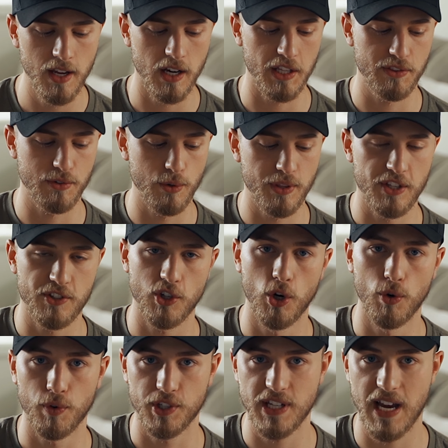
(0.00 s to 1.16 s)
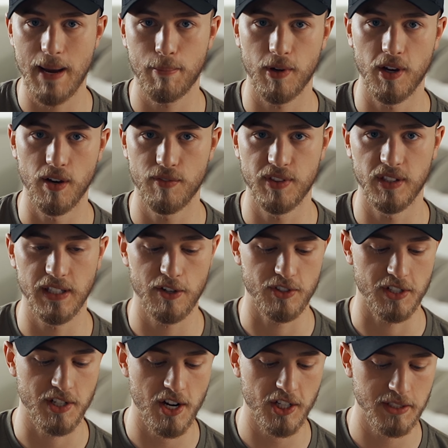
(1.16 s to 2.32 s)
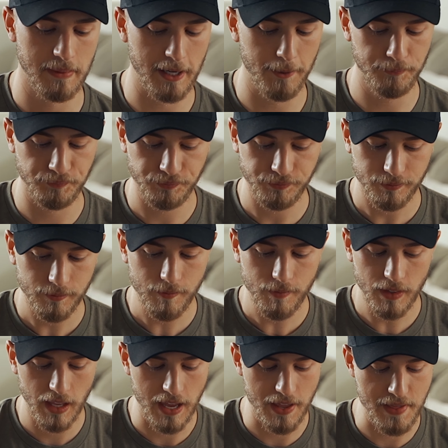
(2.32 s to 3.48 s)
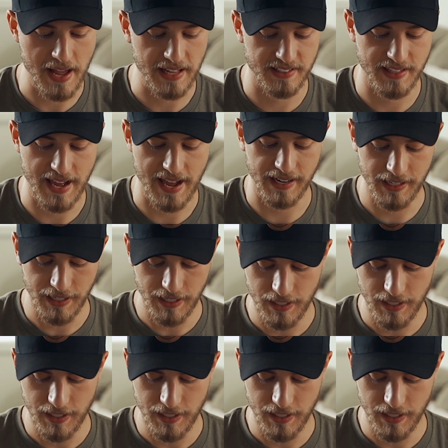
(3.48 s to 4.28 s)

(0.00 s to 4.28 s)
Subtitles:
I'll throw this over top of the layers I talked about, and that's that.